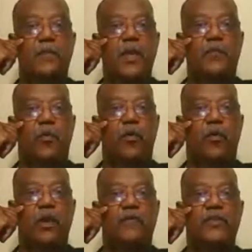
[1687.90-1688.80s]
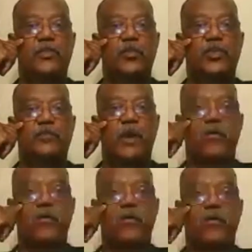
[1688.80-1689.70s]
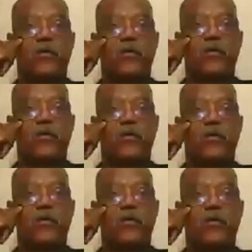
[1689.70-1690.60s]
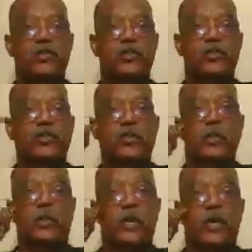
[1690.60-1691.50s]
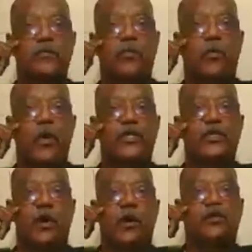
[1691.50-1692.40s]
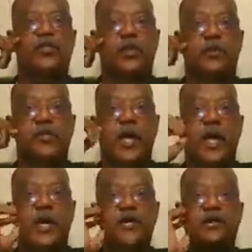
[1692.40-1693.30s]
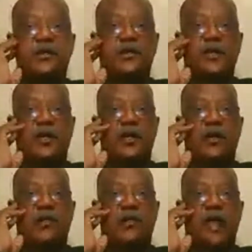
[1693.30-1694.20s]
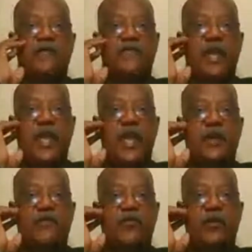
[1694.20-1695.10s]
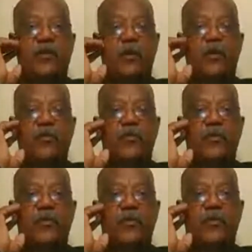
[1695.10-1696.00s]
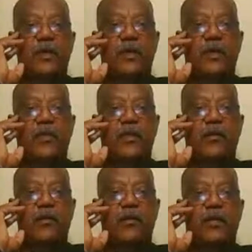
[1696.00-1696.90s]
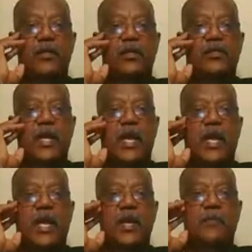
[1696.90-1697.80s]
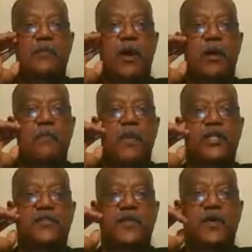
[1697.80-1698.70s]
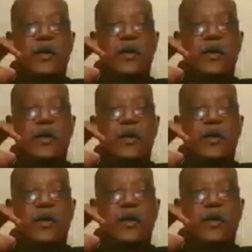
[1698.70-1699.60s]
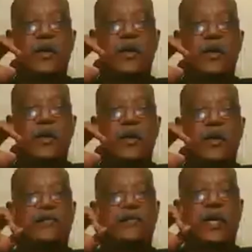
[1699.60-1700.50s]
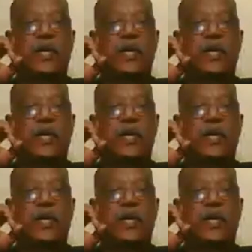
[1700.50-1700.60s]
Being born of a Jewish mother makes one Jewish. Boys are circumcised on the 8th day after their birth. There is a bar mitzvah at the age of